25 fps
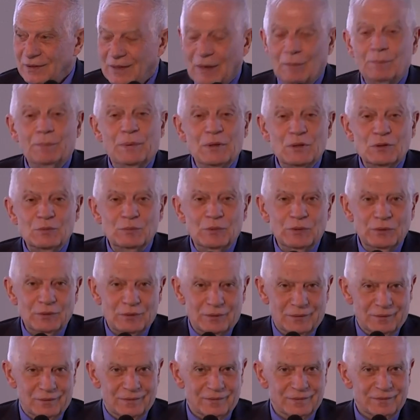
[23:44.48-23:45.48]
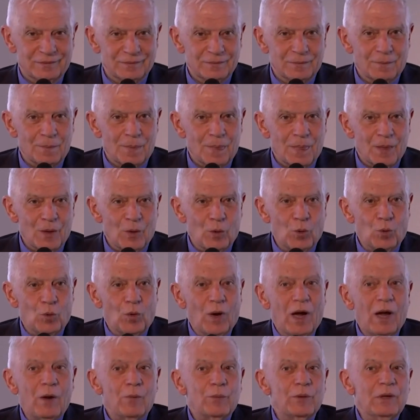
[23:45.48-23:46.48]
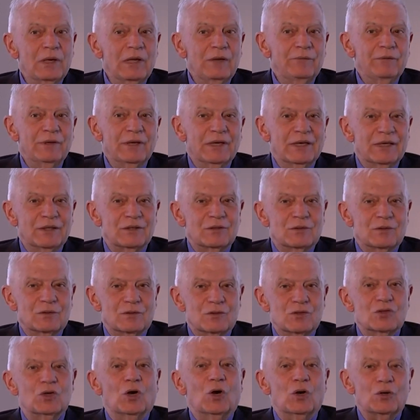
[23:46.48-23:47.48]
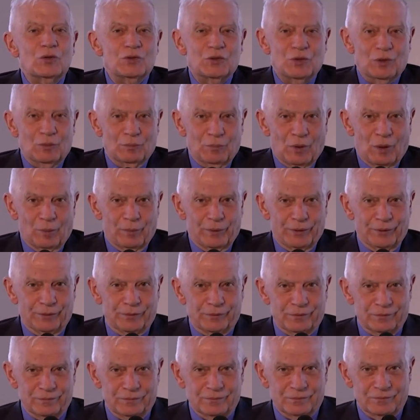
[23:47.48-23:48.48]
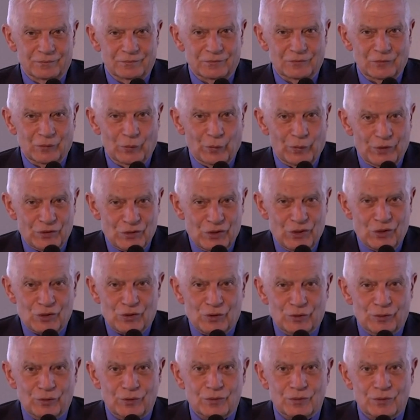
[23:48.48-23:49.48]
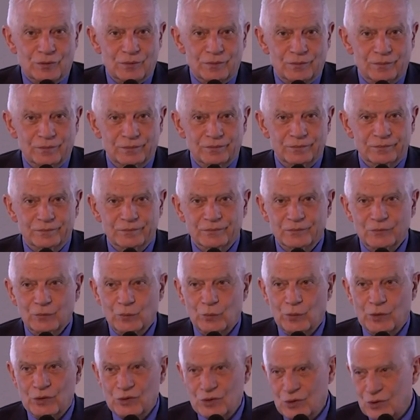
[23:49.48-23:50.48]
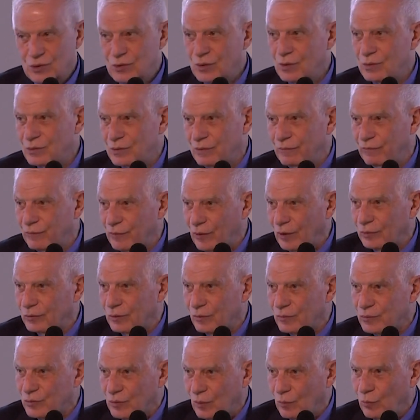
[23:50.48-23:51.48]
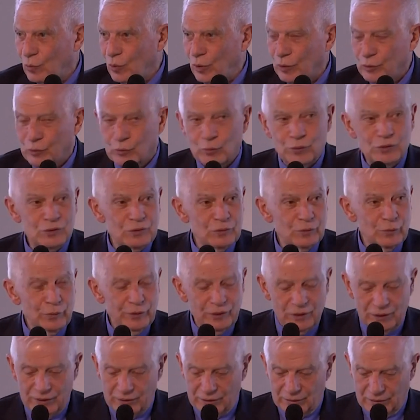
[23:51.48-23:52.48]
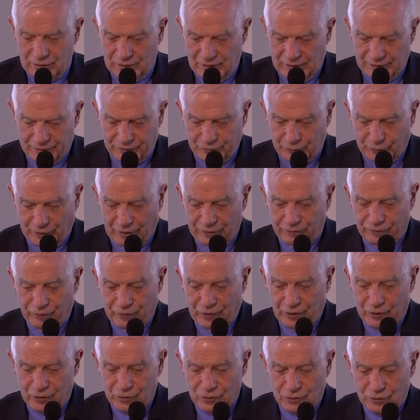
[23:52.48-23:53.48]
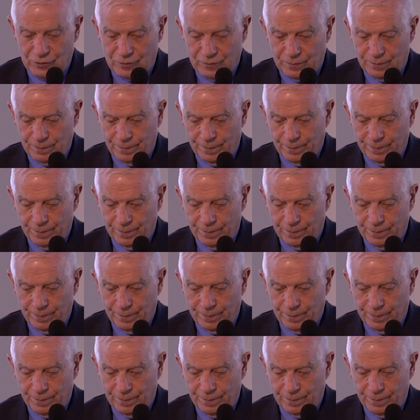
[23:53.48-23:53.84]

appeasement, or are we living a Churchill moment, resistance? Resistance in front of someone who is really a threat for us.